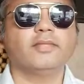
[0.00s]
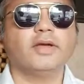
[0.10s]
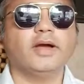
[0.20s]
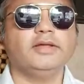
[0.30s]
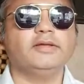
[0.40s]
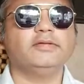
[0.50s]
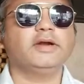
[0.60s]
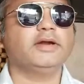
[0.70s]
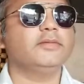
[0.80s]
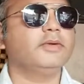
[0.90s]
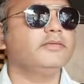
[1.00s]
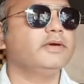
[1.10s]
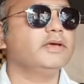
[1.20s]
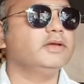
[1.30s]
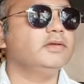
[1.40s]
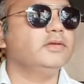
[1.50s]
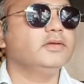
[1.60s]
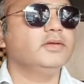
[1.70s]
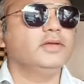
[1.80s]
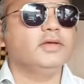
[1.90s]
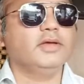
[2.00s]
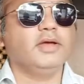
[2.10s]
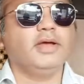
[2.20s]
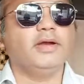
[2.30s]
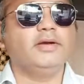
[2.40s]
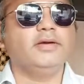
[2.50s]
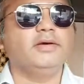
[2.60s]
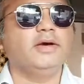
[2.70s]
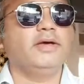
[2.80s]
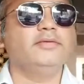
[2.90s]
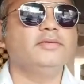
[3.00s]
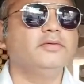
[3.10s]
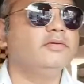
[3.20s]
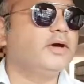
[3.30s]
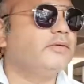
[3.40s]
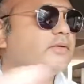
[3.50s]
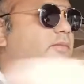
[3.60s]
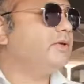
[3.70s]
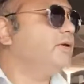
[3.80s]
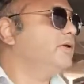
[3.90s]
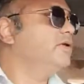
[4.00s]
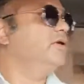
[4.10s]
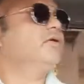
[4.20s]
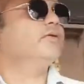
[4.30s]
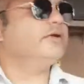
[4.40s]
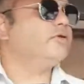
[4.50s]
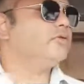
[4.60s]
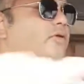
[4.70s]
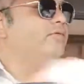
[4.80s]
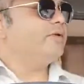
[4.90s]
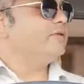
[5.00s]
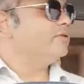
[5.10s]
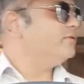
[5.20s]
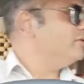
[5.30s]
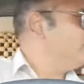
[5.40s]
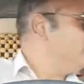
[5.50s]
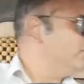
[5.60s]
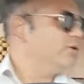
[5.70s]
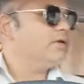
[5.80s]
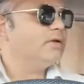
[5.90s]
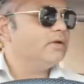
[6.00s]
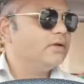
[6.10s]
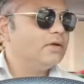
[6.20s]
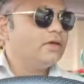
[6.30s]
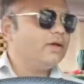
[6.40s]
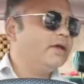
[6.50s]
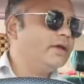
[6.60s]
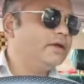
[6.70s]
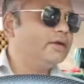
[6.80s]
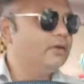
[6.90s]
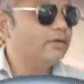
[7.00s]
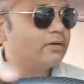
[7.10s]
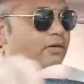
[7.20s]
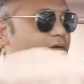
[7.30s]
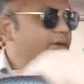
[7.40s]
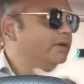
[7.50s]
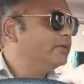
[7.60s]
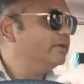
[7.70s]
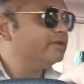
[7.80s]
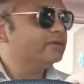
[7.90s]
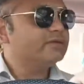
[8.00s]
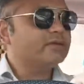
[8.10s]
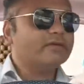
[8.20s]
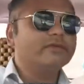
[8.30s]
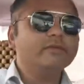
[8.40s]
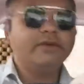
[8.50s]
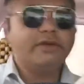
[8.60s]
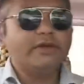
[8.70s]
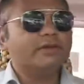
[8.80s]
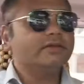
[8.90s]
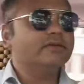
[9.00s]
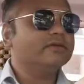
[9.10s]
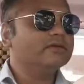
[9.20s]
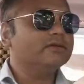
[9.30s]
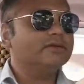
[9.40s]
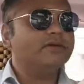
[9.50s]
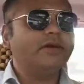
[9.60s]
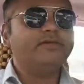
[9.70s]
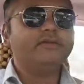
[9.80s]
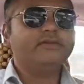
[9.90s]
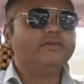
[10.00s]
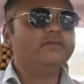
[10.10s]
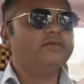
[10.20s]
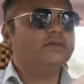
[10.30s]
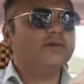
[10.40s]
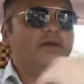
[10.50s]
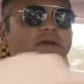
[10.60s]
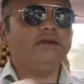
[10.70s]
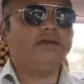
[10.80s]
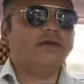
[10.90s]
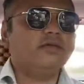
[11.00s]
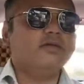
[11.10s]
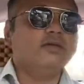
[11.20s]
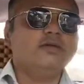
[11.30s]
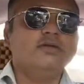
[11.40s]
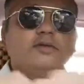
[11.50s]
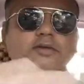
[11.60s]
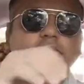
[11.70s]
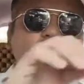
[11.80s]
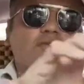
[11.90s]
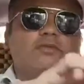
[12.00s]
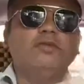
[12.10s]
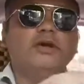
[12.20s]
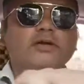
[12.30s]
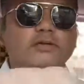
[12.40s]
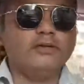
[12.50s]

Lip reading: I just started my vehicle, and as you know, I will be going to office, and on daily basis I will be taking this live sessions and take one